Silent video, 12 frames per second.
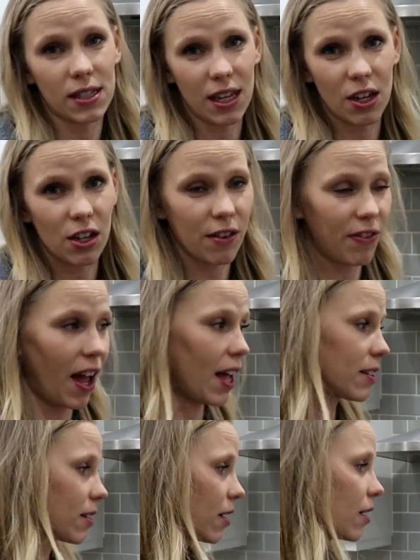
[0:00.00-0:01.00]
because they cook
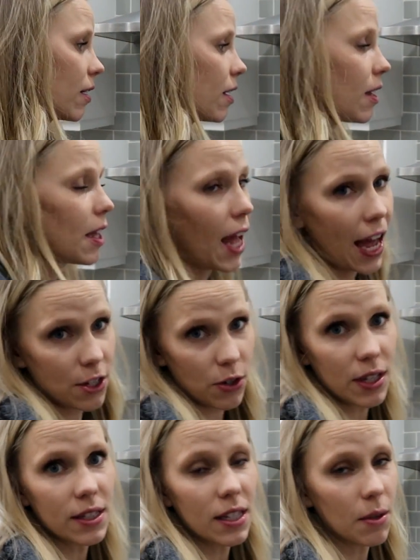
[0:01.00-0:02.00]
fast. As you
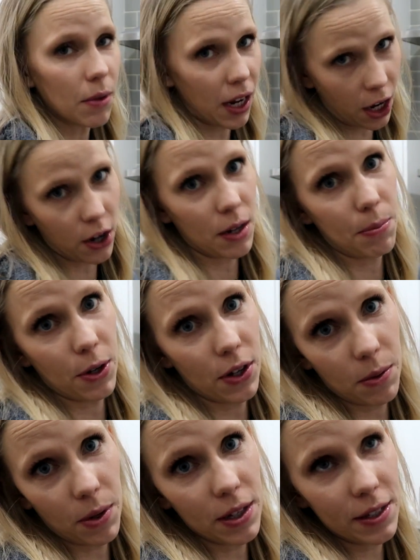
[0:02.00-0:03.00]
can see when I already burned
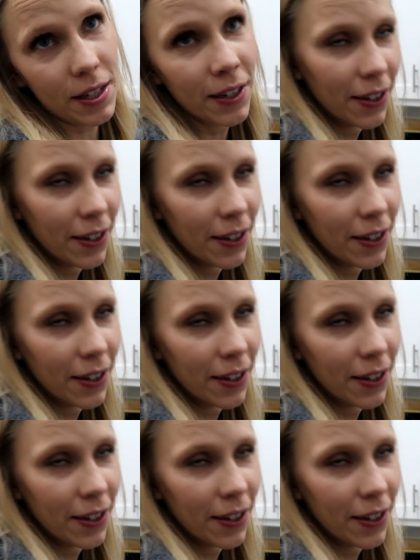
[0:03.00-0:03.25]
it once.